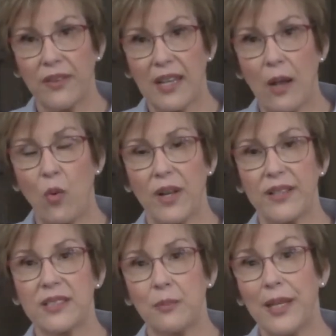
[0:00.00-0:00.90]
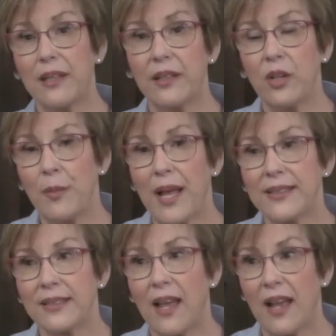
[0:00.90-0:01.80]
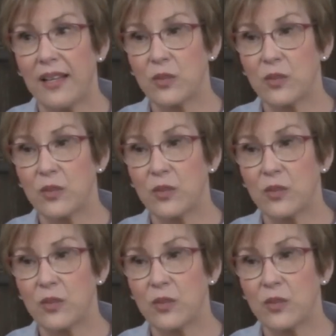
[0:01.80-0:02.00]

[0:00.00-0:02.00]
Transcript: that I want us to be clear about tonight